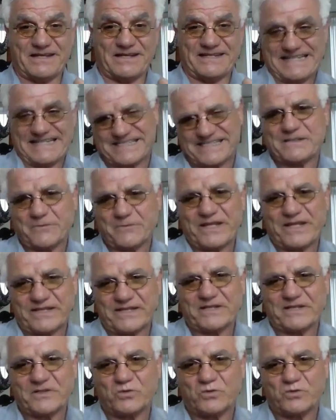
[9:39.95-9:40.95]
and that's the
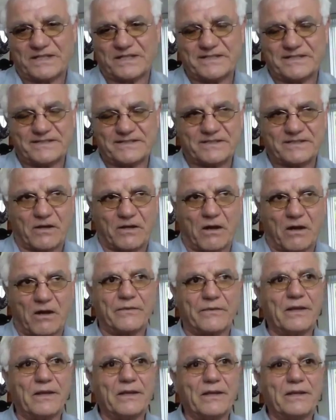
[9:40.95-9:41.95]
way they do that in
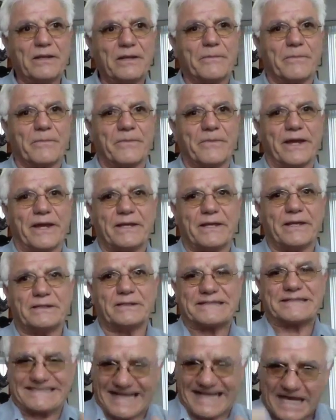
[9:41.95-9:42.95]
Iran.
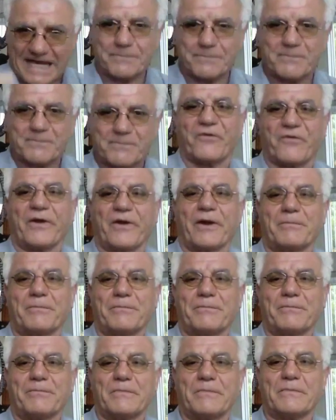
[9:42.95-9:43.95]
They tape the
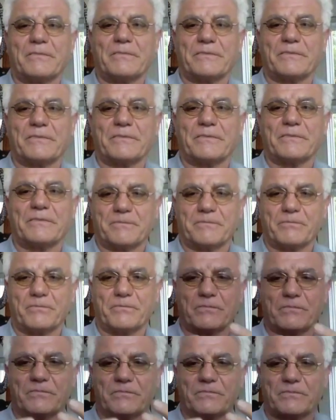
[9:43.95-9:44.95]
film,
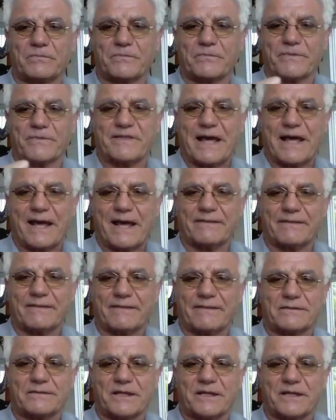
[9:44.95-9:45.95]

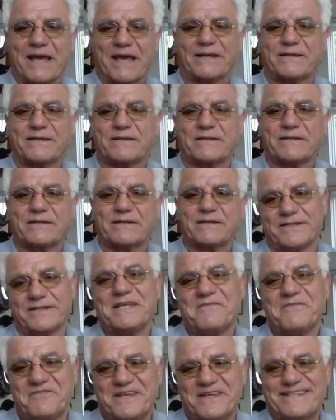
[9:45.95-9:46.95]
then they make
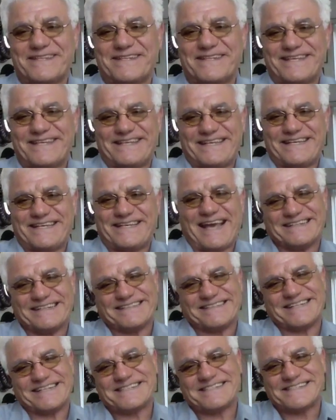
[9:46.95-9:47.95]
DVD
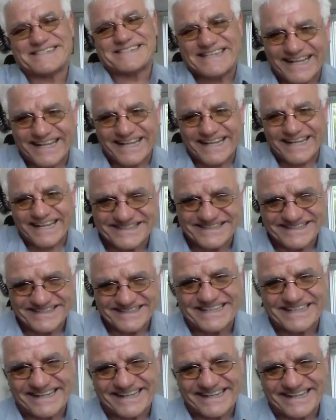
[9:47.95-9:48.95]
and they sell it
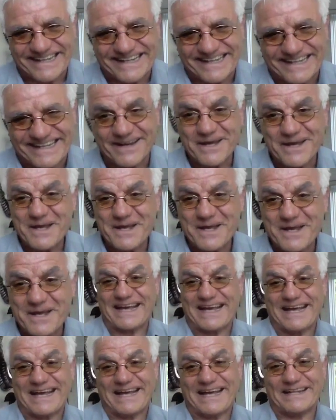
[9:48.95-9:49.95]
here and there.
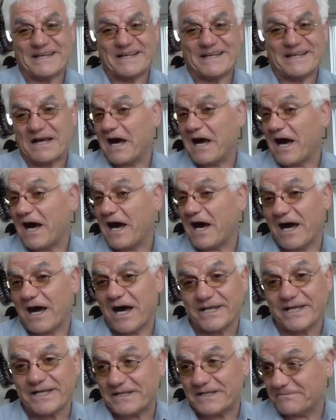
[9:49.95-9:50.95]
And
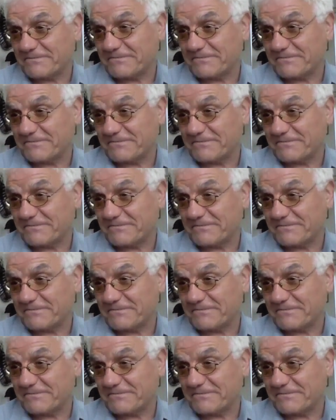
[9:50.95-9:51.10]
I